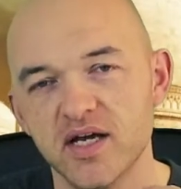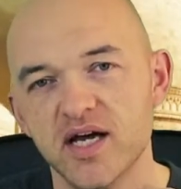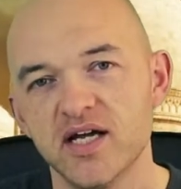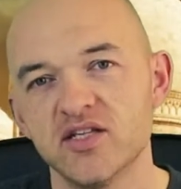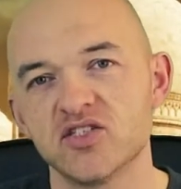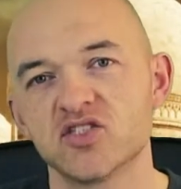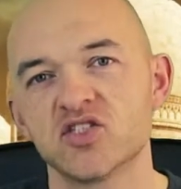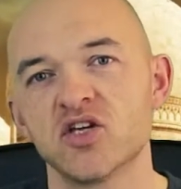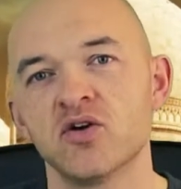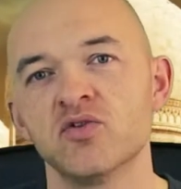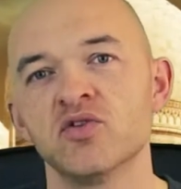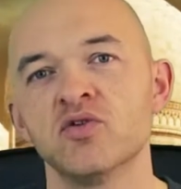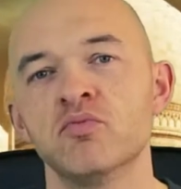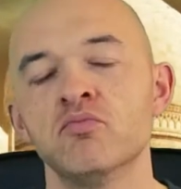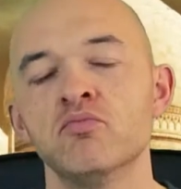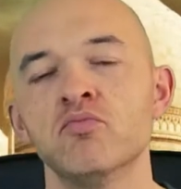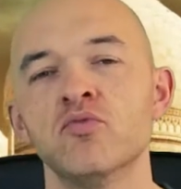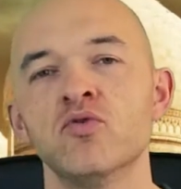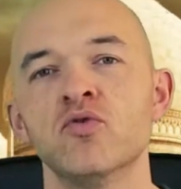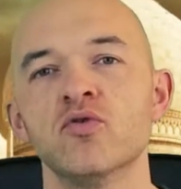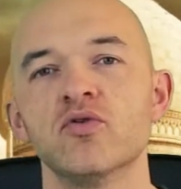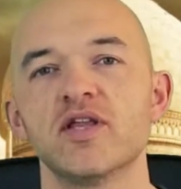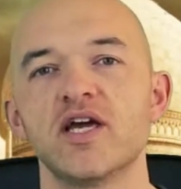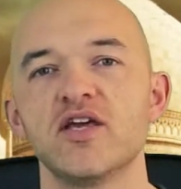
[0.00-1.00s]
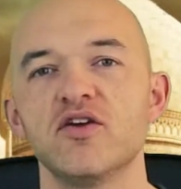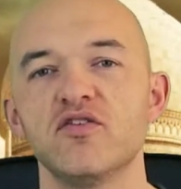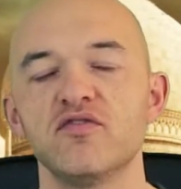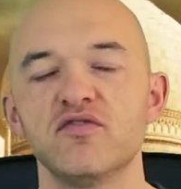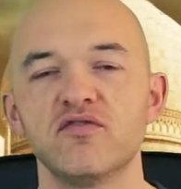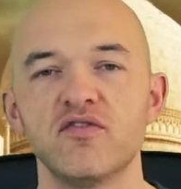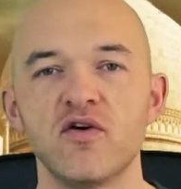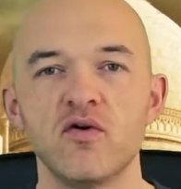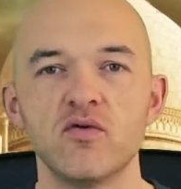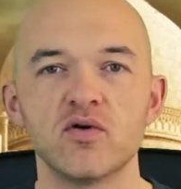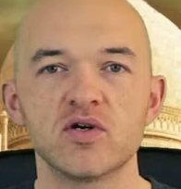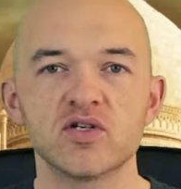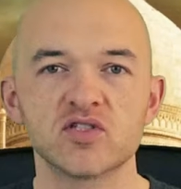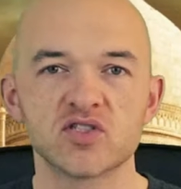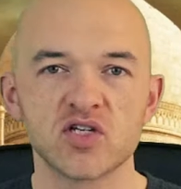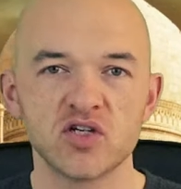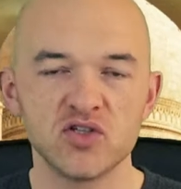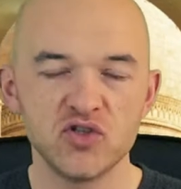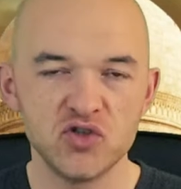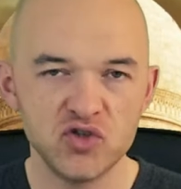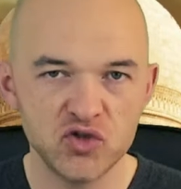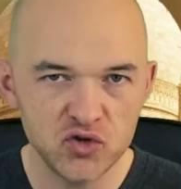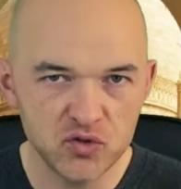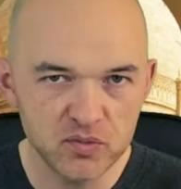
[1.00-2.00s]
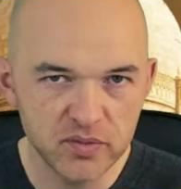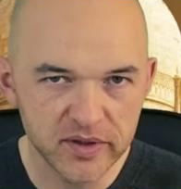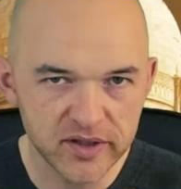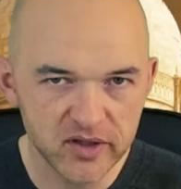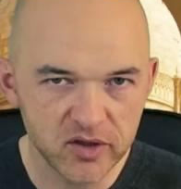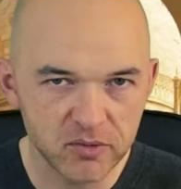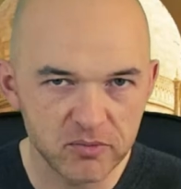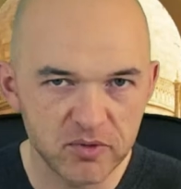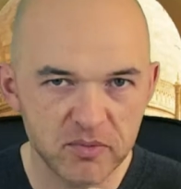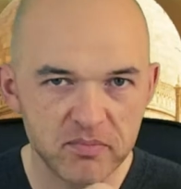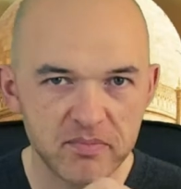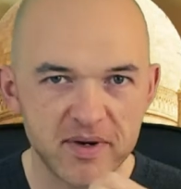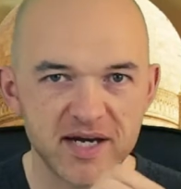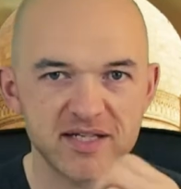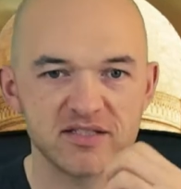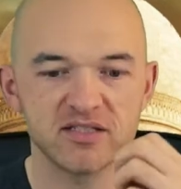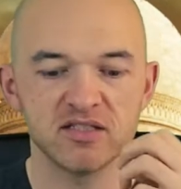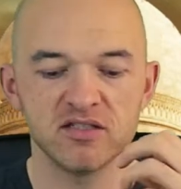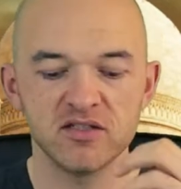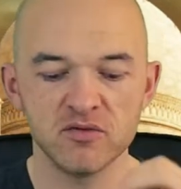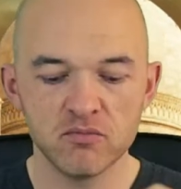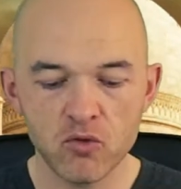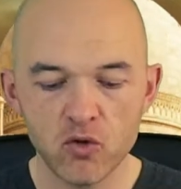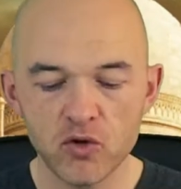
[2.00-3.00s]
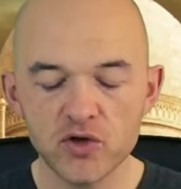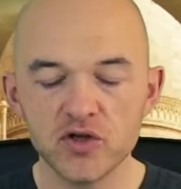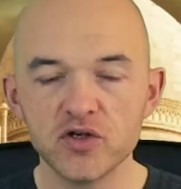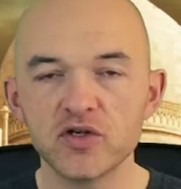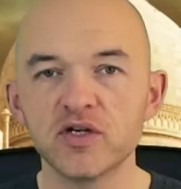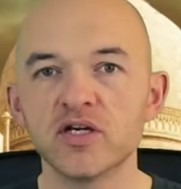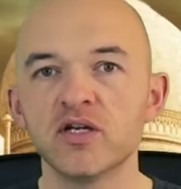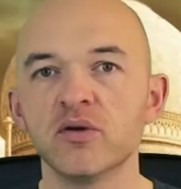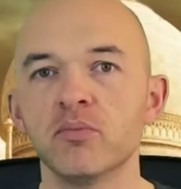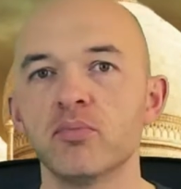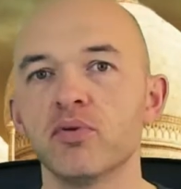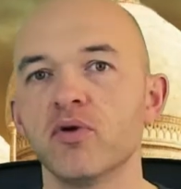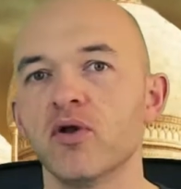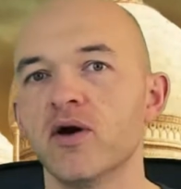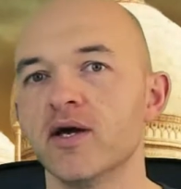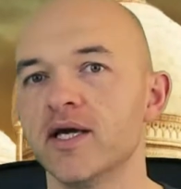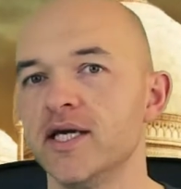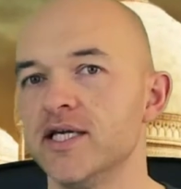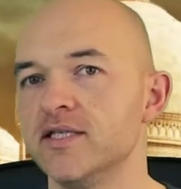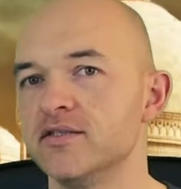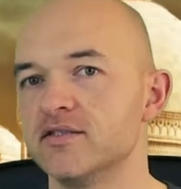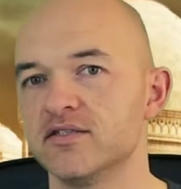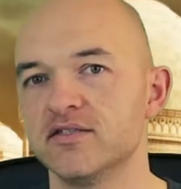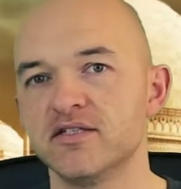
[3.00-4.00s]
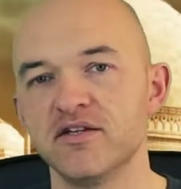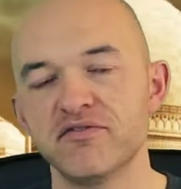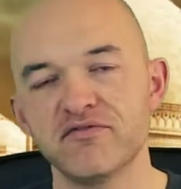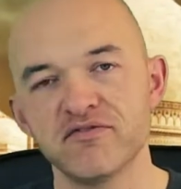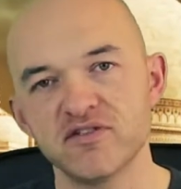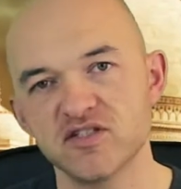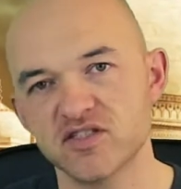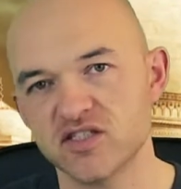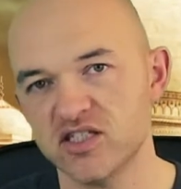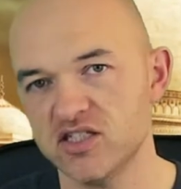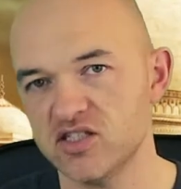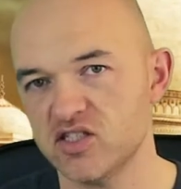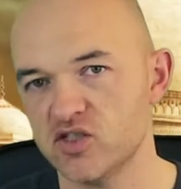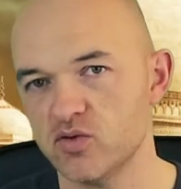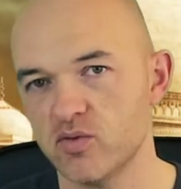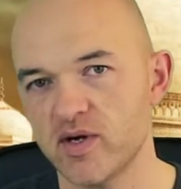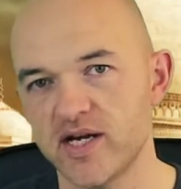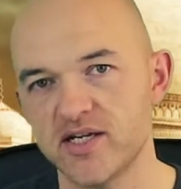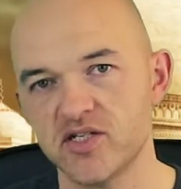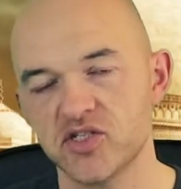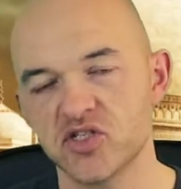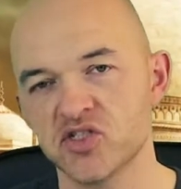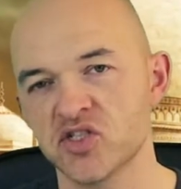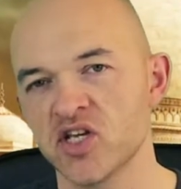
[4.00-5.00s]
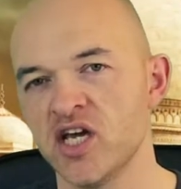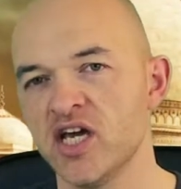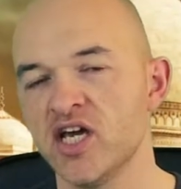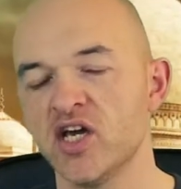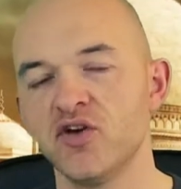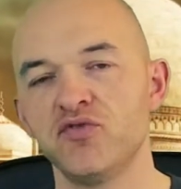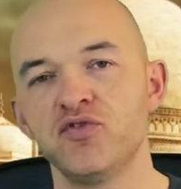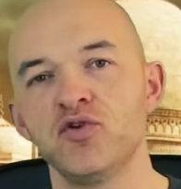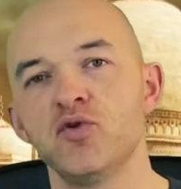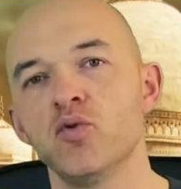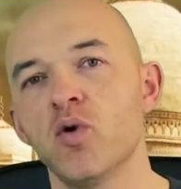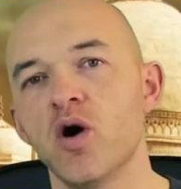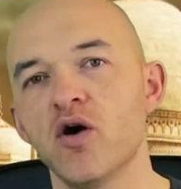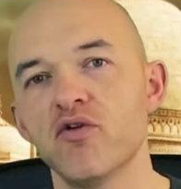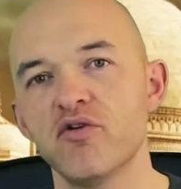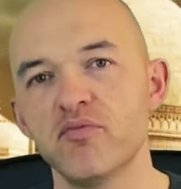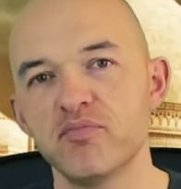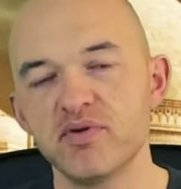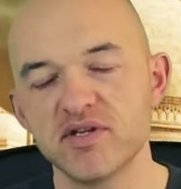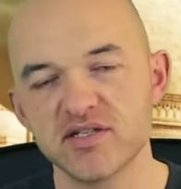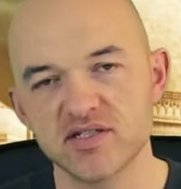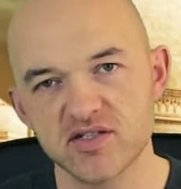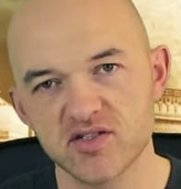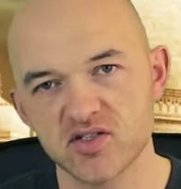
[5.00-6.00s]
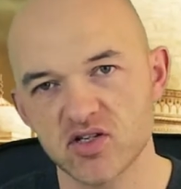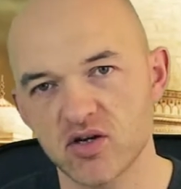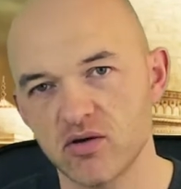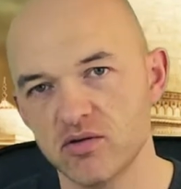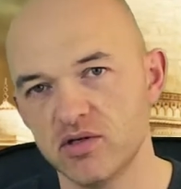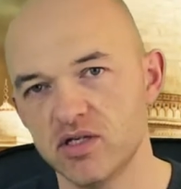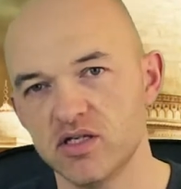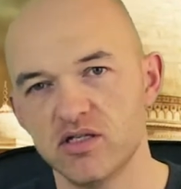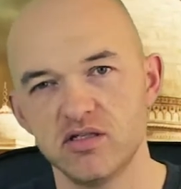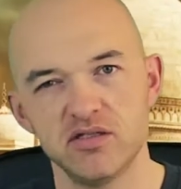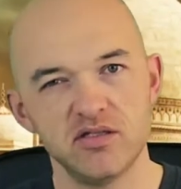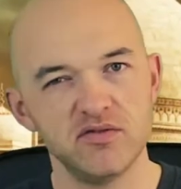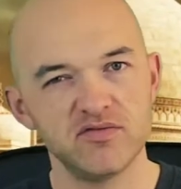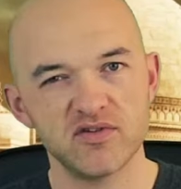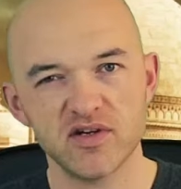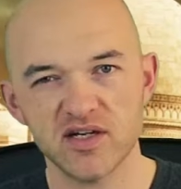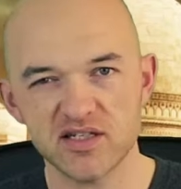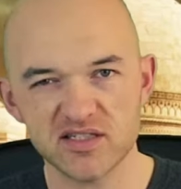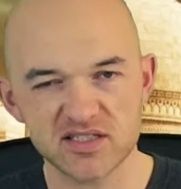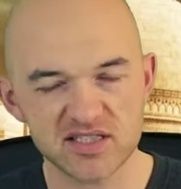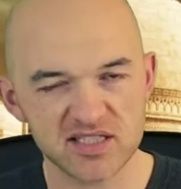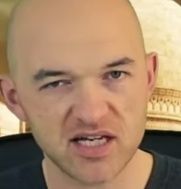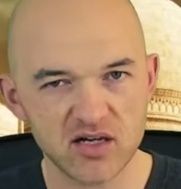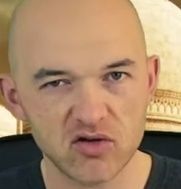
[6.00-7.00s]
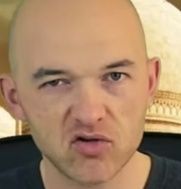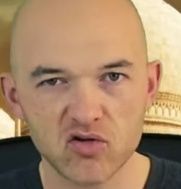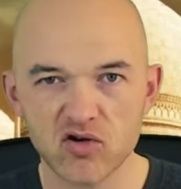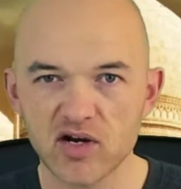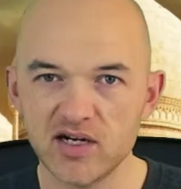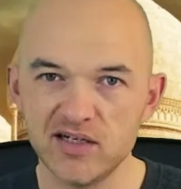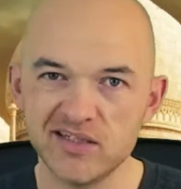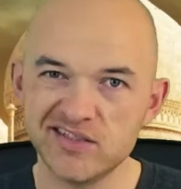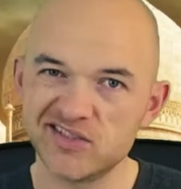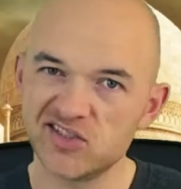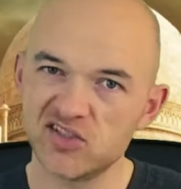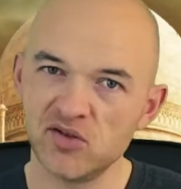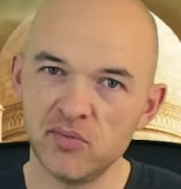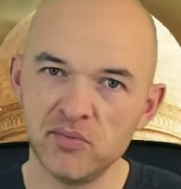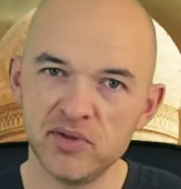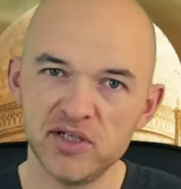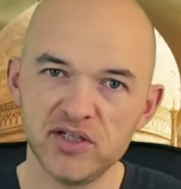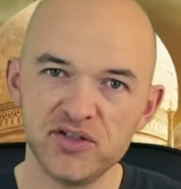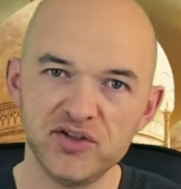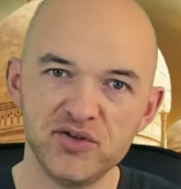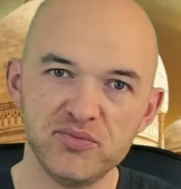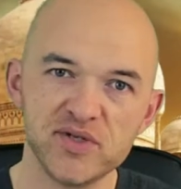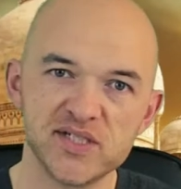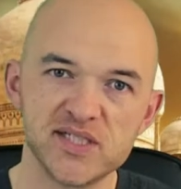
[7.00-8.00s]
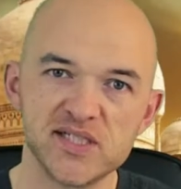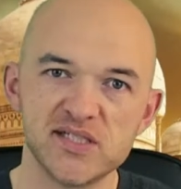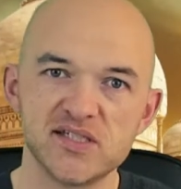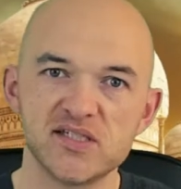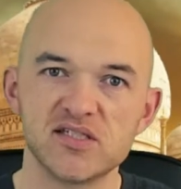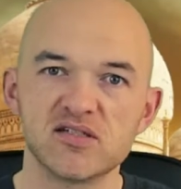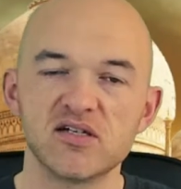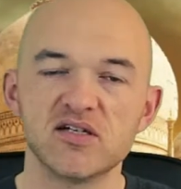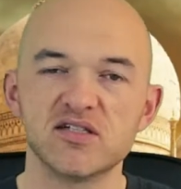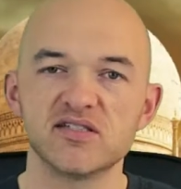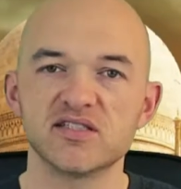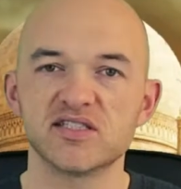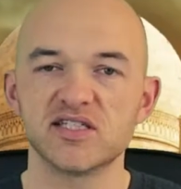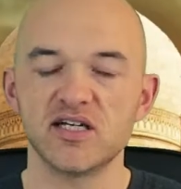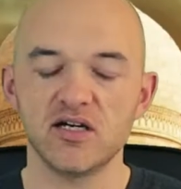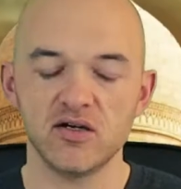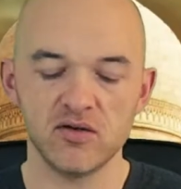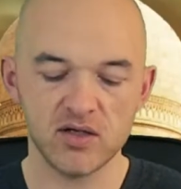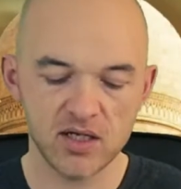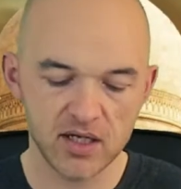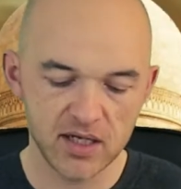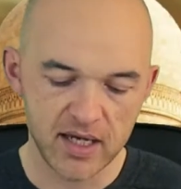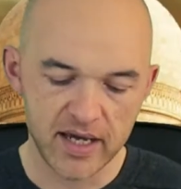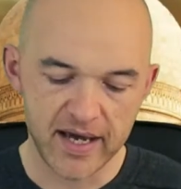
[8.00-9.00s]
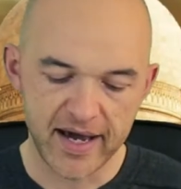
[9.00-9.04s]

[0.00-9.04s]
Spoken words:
And so the more that you focus on you becoming better, the more you can apply it into different situations. If you are a business owner, you've got to sell, or at least somebody in your business has got to sell.